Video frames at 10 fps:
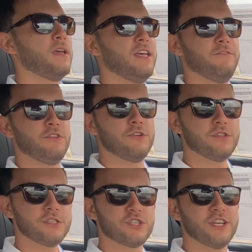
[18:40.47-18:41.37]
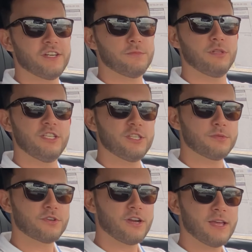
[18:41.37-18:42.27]
If you're new to this channel, please
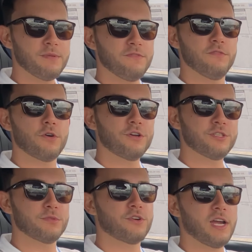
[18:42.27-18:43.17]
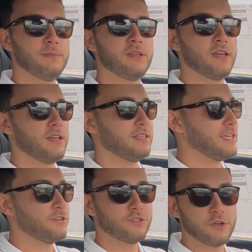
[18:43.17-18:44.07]
subscribe. If you've already subscribed,
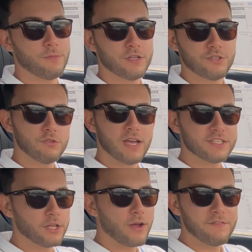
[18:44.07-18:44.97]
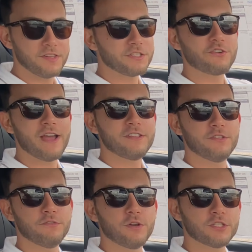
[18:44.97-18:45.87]
thank you so much. You guys know I have endless
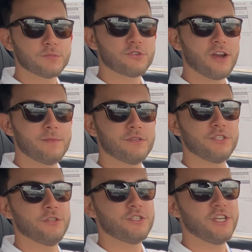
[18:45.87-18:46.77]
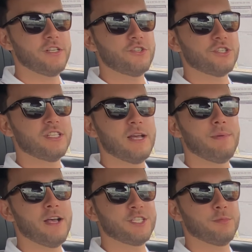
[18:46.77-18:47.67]
gratitude for all the subscribers. You know, the channel is just not
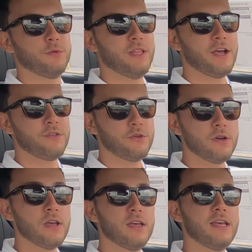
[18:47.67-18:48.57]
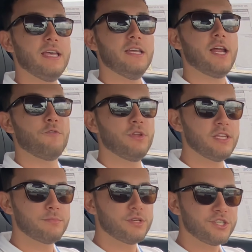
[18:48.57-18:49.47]
possible without you, and I
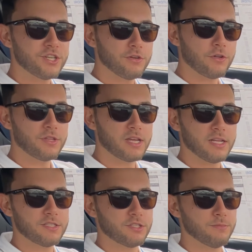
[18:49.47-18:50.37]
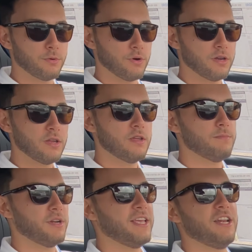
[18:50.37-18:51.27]
really appreciate all the constant support.
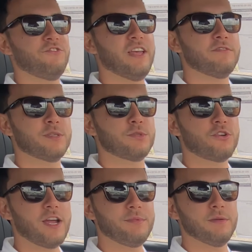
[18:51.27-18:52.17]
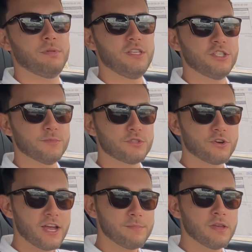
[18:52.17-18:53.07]
But again, if you haven't subscribed yet, please
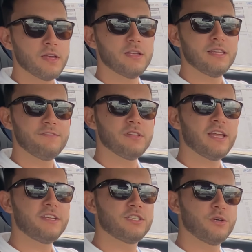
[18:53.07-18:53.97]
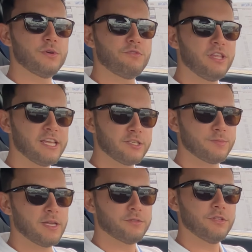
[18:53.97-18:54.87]
subscribe. Leave a like too, it really helps
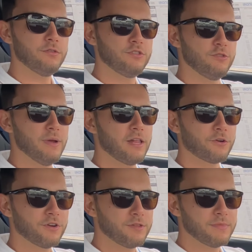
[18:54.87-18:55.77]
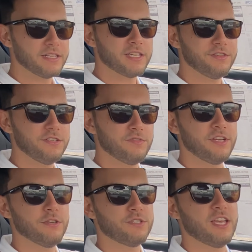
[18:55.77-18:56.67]
me out the YouTube algorithm. That's how these
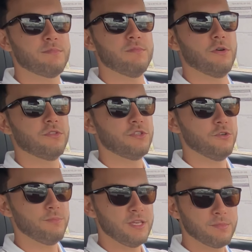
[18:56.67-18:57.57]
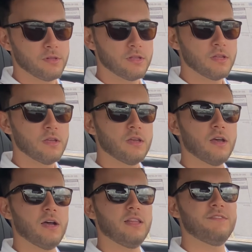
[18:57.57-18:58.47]
videos get promoted to new people.
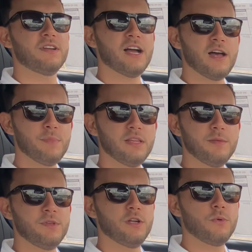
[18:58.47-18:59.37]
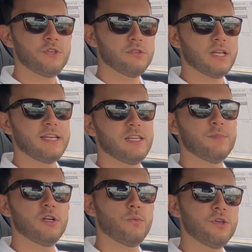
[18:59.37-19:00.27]
Leave a comment, let me know what you like, let
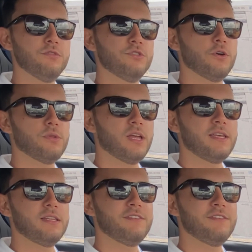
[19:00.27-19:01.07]
me know what you don't like.